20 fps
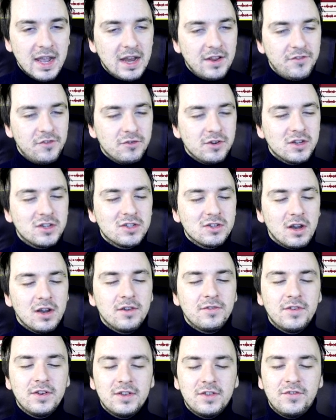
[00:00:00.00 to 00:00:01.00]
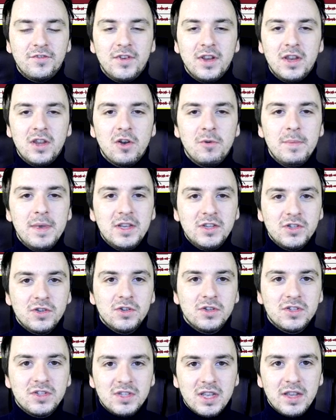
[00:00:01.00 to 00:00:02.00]
and if you're excited for this video, make
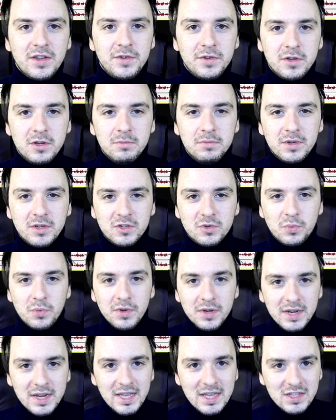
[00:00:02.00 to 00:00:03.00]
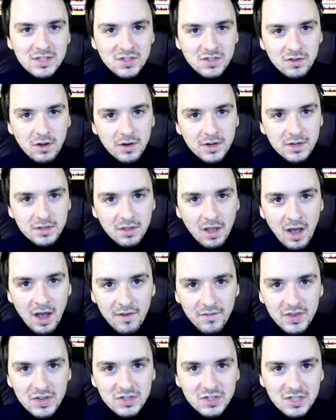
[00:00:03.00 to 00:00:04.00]
sure to stay tuned because we're going to get started,
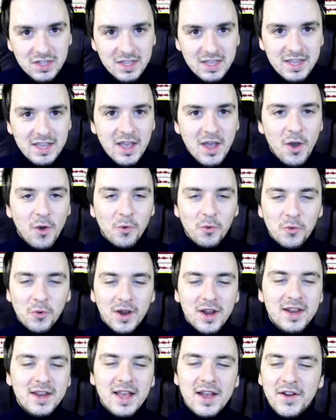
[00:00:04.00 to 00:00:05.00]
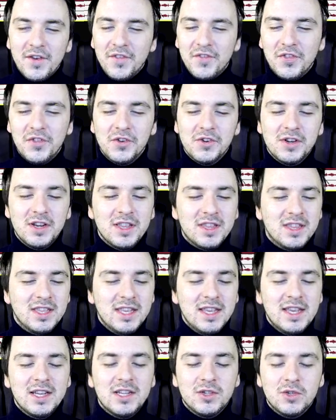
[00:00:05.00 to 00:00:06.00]
obviously, right after the